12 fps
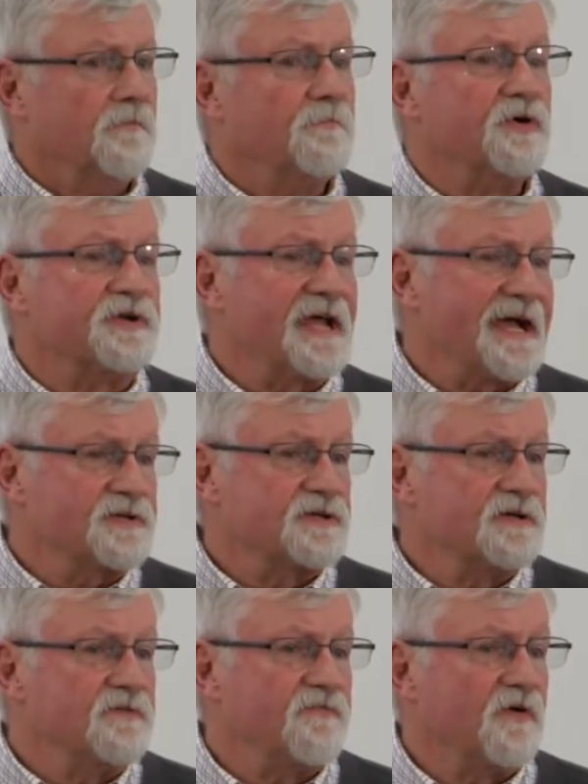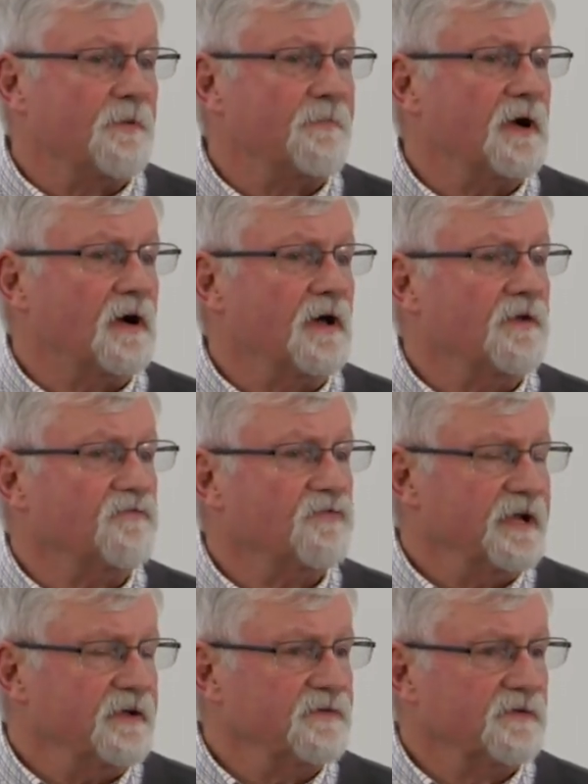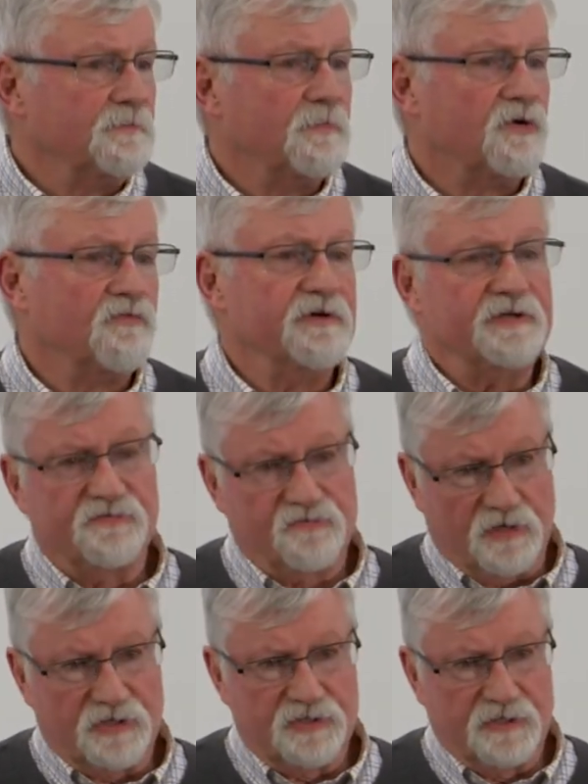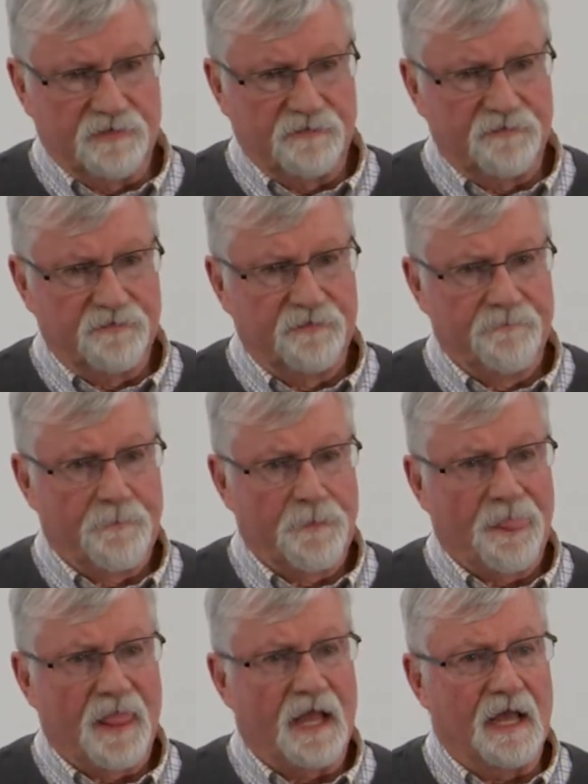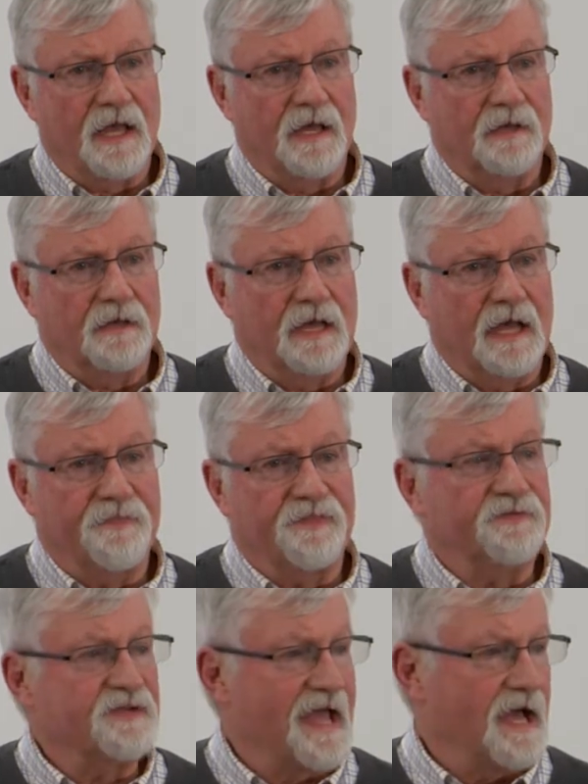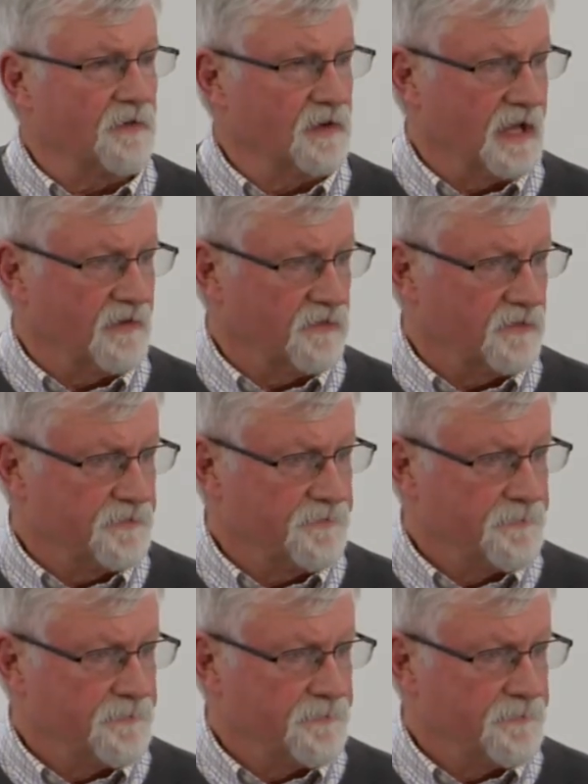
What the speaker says: protection from unreasonable restrictions at the town level.